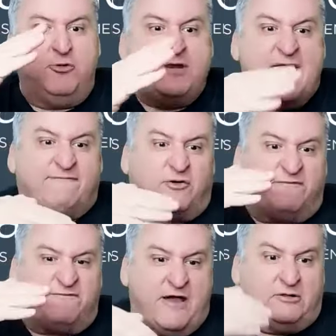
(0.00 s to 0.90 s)
you never
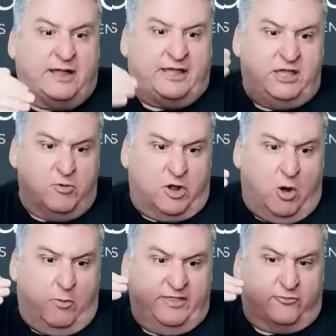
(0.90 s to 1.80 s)
felt like you were
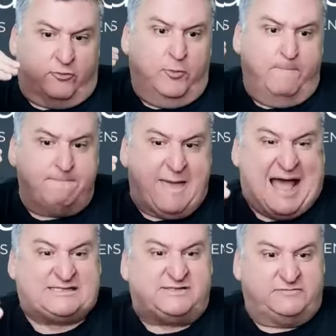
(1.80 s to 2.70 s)
going through
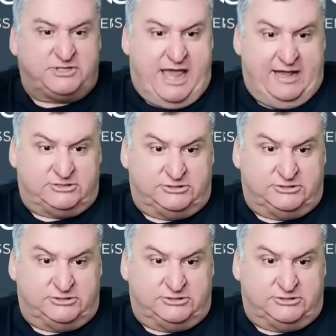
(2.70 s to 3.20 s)
massive change.